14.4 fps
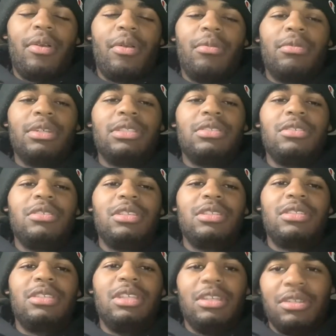Went to this
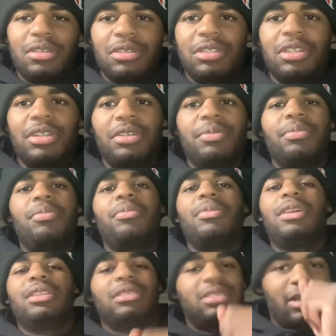dealership.
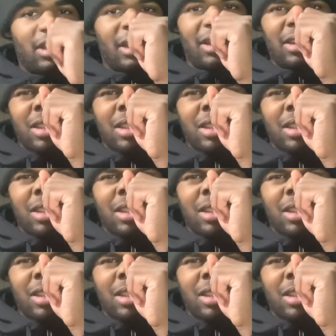It's like